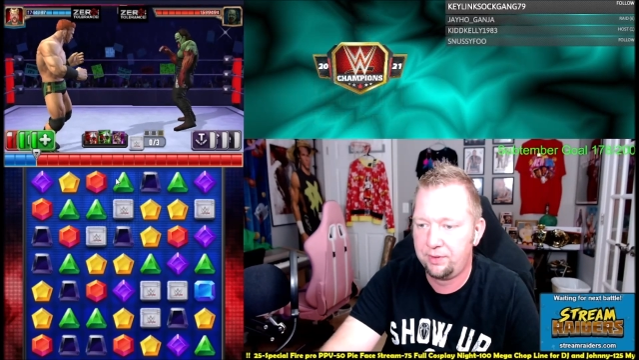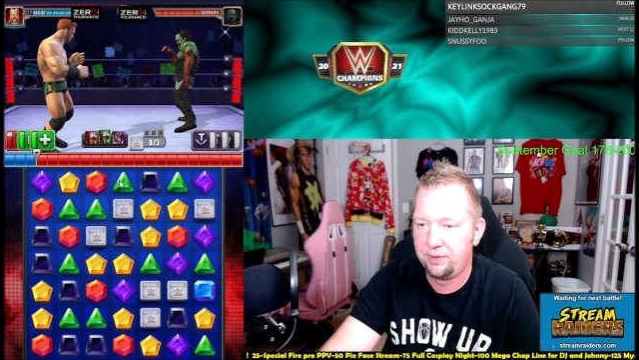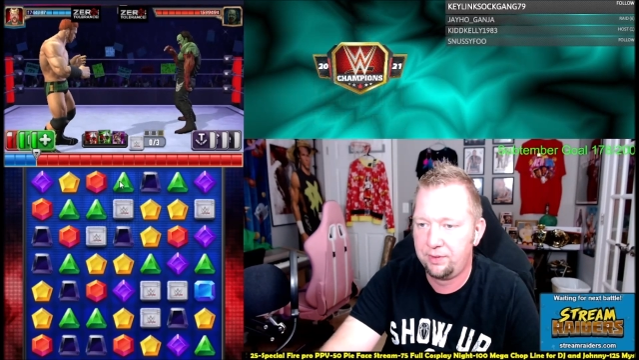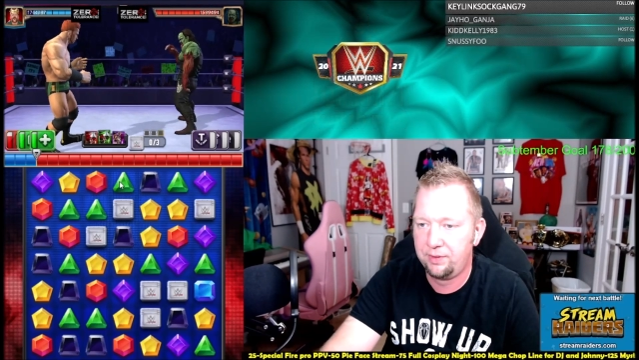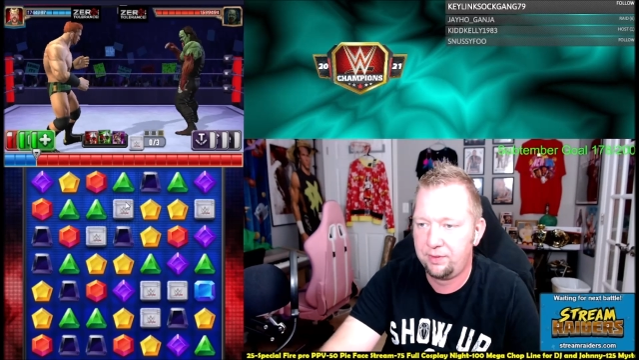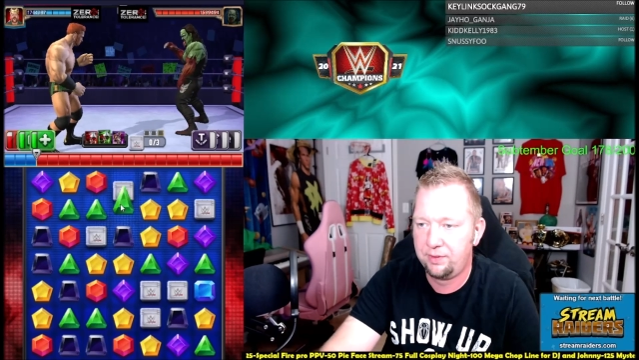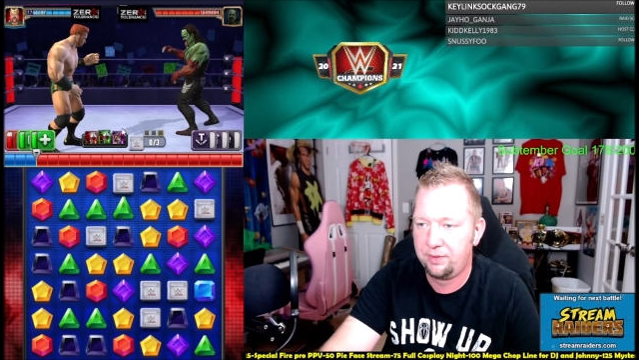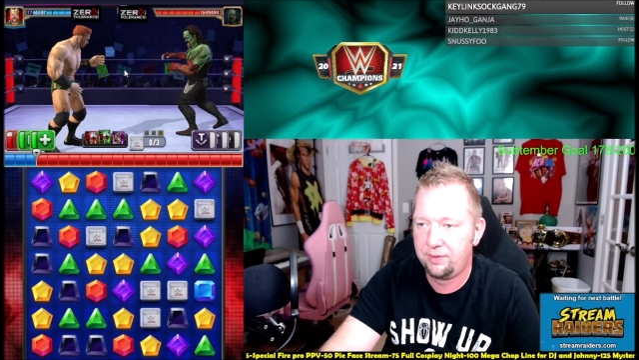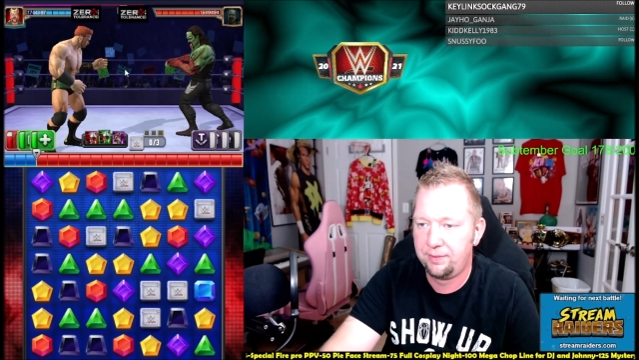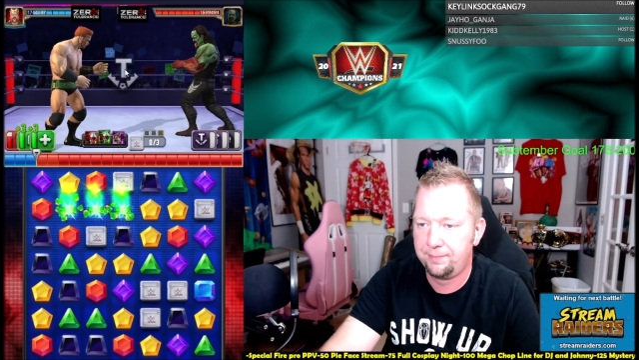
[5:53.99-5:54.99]

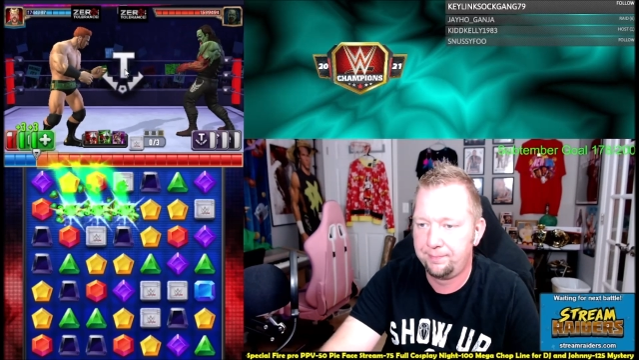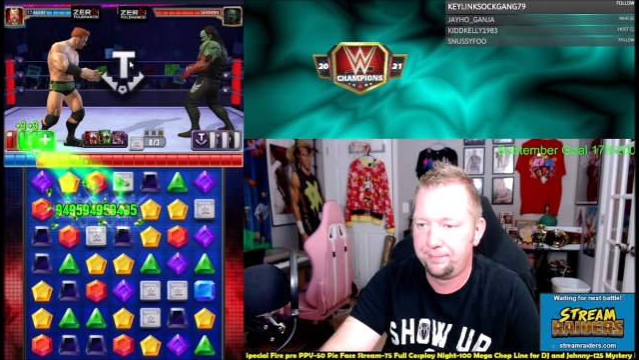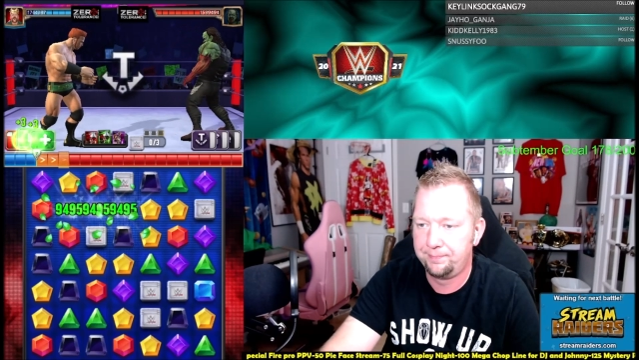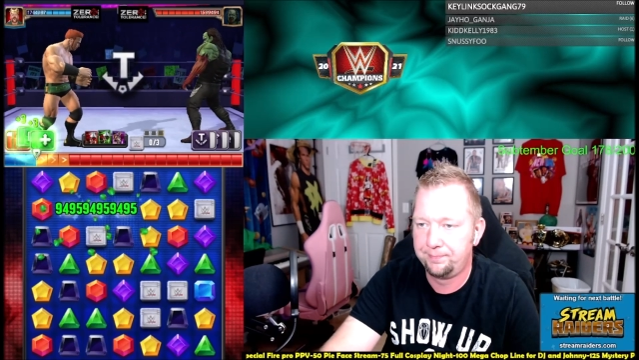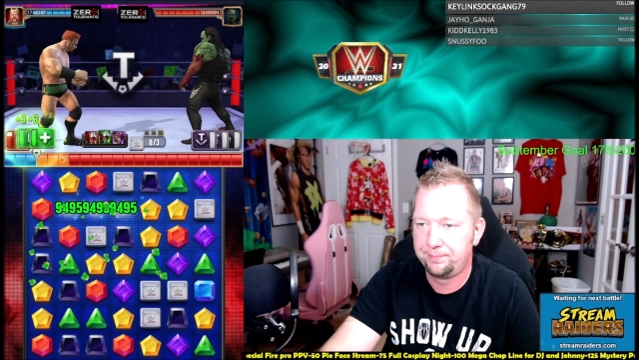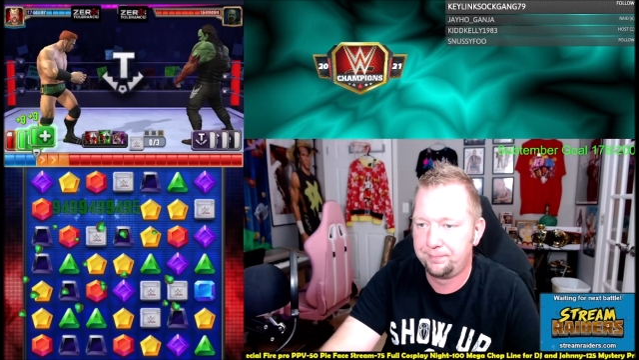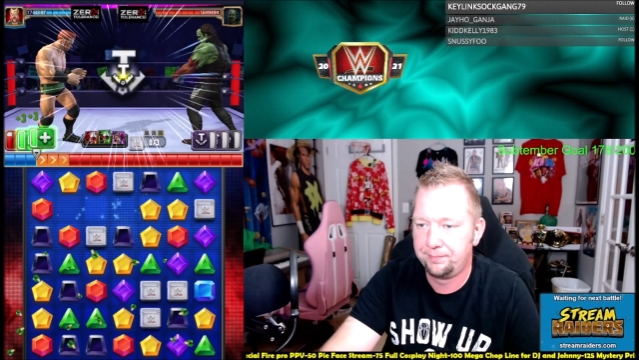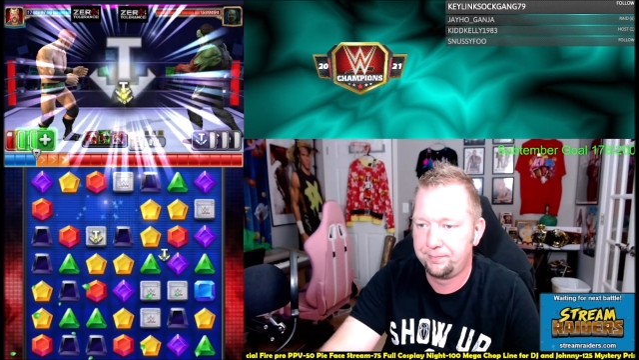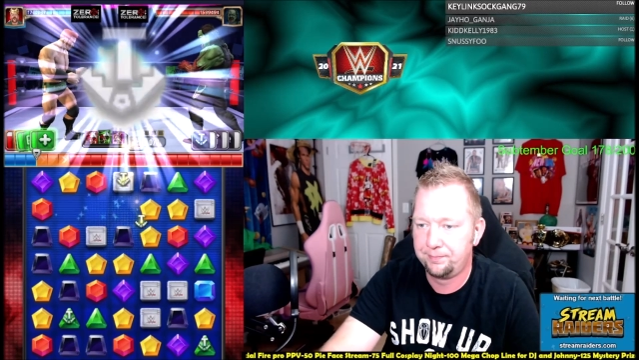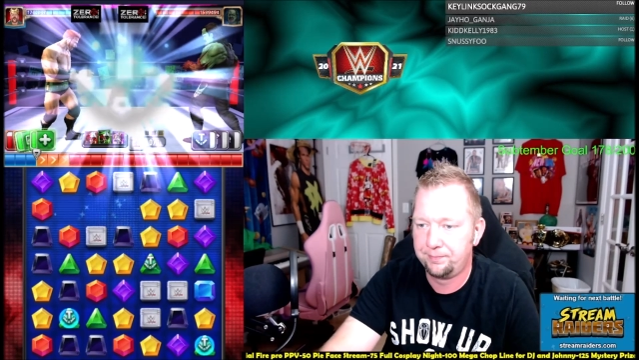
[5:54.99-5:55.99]

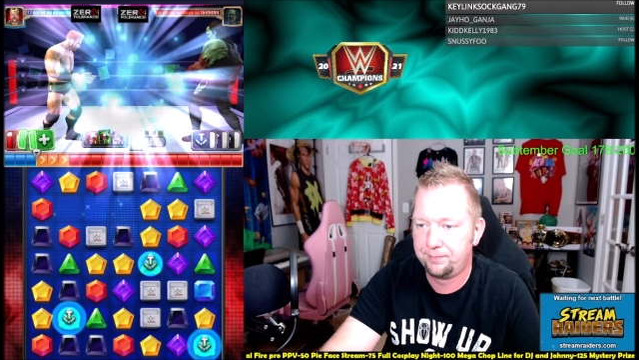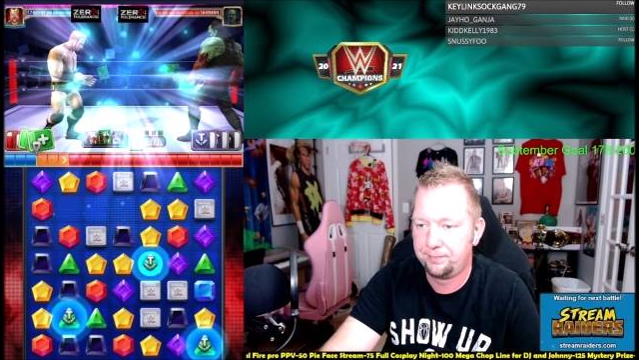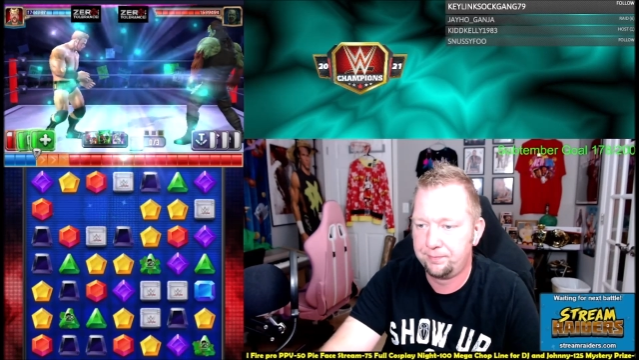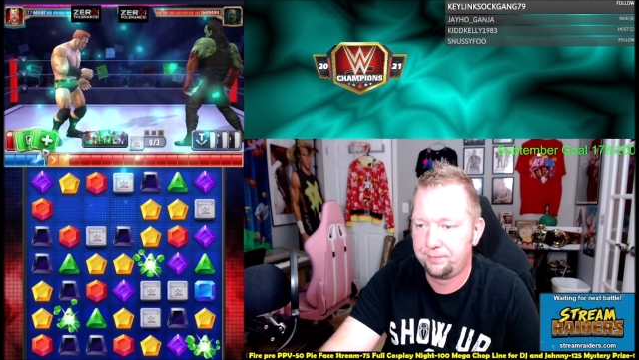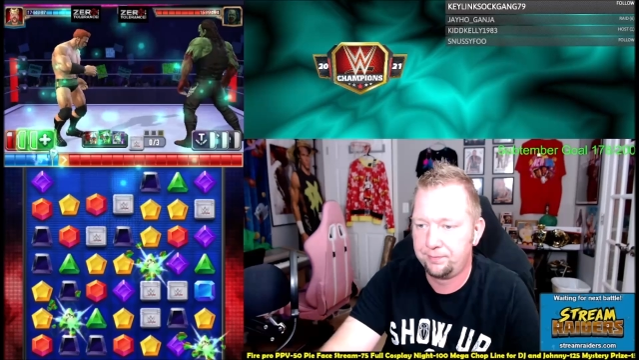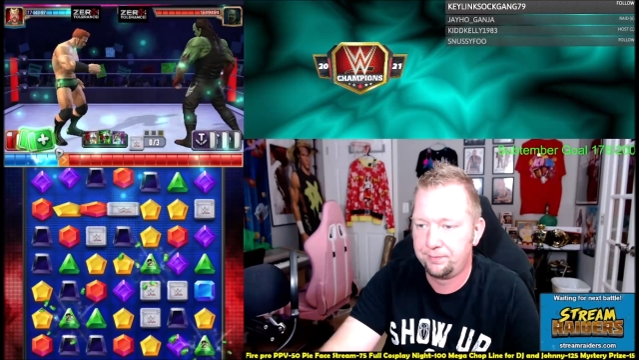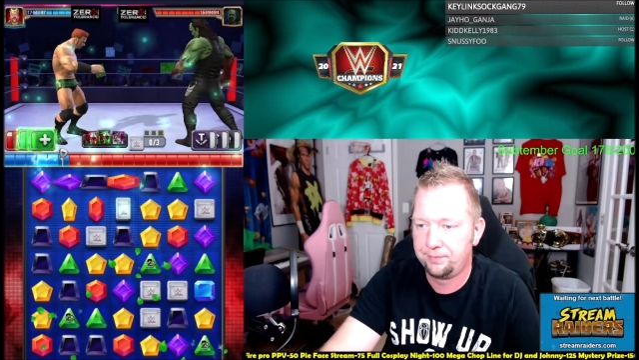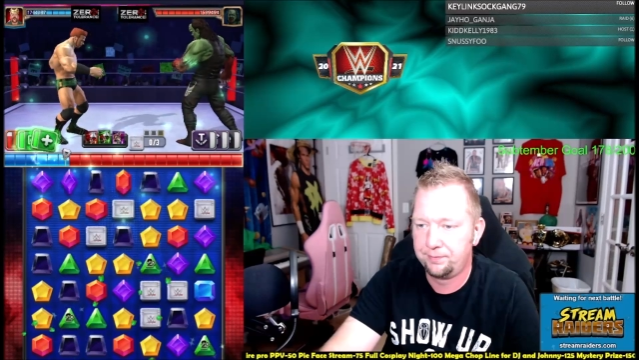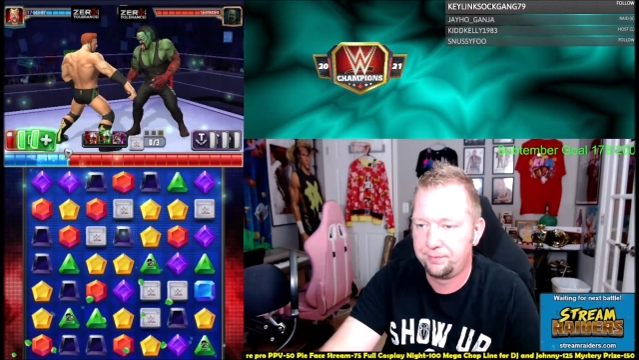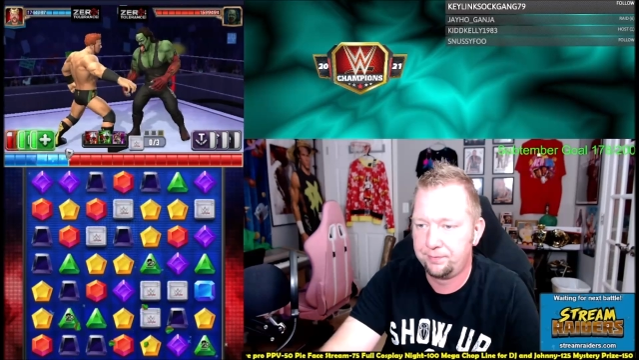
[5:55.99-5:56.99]

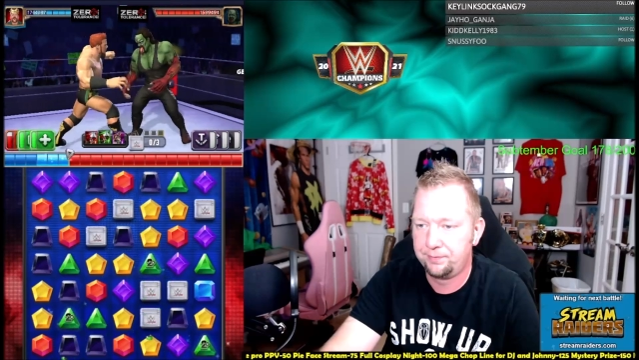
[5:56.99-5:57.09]
[no speech]